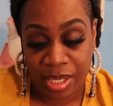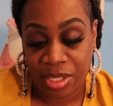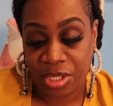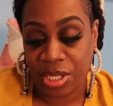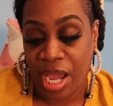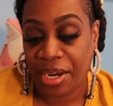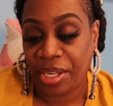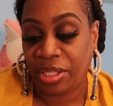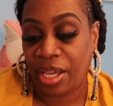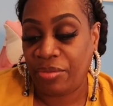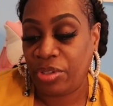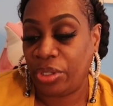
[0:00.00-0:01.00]
Shauna,
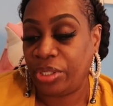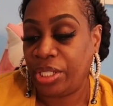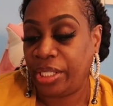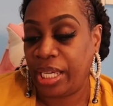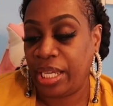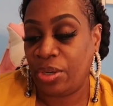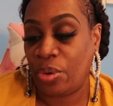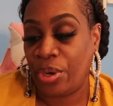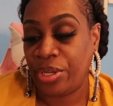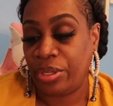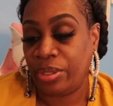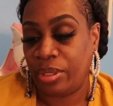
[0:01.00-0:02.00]
love your cooking
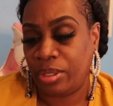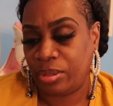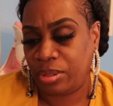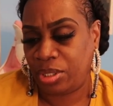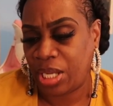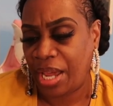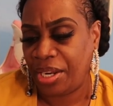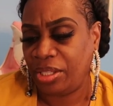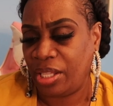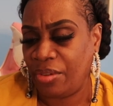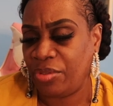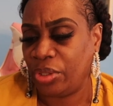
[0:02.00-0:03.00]
on Shauna,
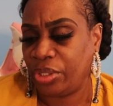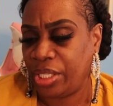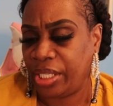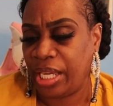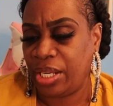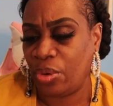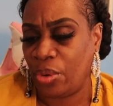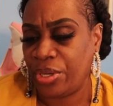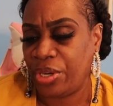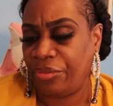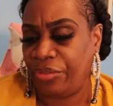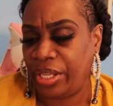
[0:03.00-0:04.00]
love your cooking on
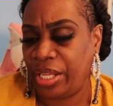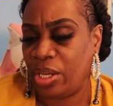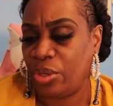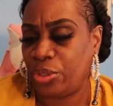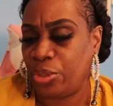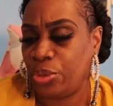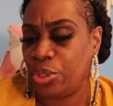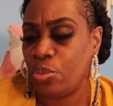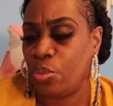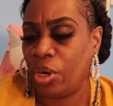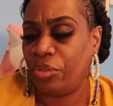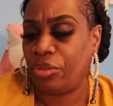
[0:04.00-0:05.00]
your videos. Do you
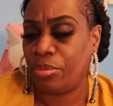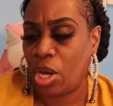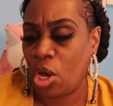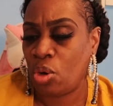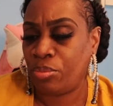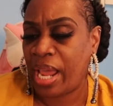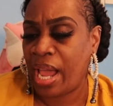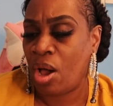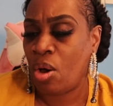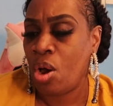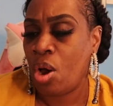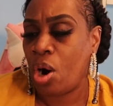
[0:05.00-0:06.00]
work from home
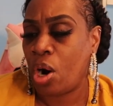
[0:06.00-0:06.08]
now?